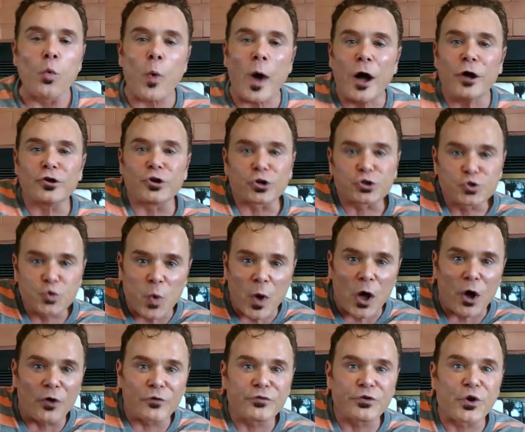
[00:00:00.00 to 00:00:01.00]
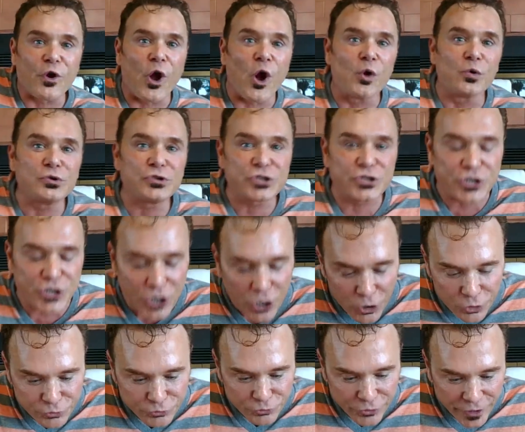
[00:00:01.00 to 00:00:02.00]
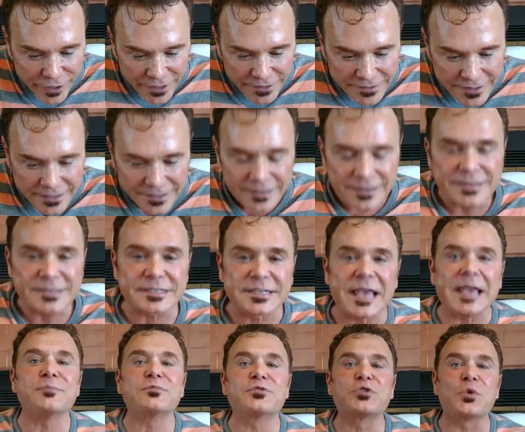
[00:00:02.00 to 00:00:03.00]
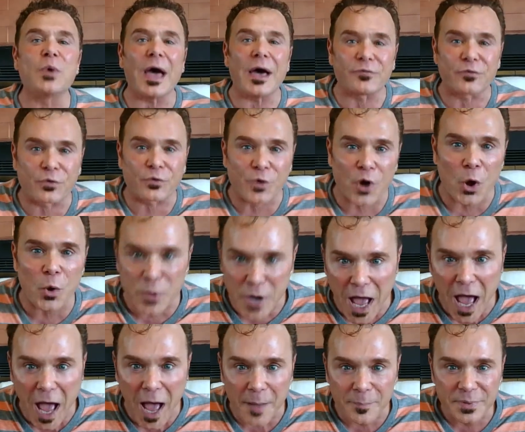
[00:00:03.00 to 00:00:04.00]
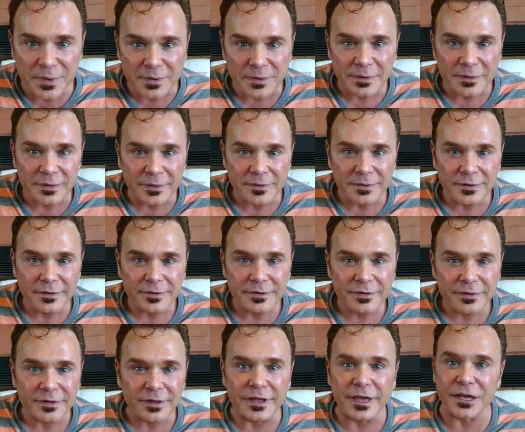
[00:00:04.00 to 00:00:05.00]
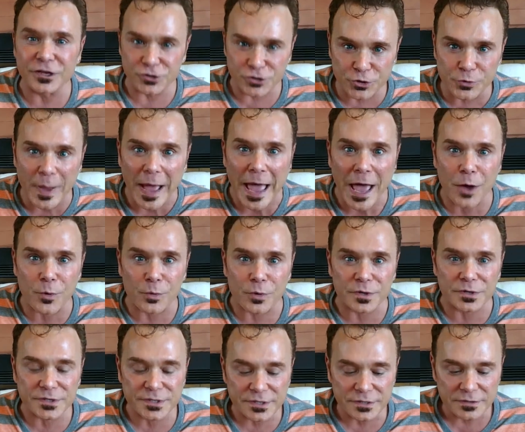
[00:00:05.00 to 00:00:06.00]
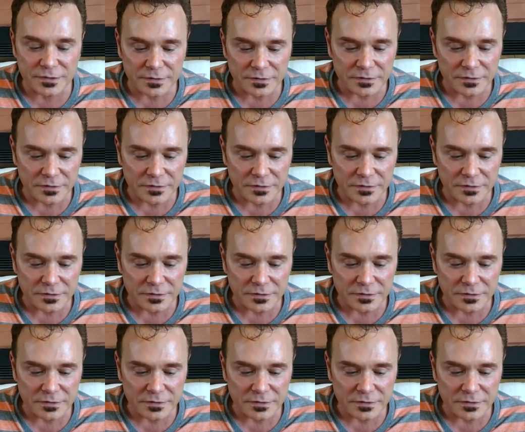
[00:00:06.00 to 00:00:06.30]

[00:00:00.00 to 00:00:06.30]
While your 12-year-old children seem to have grown up in 2 hours.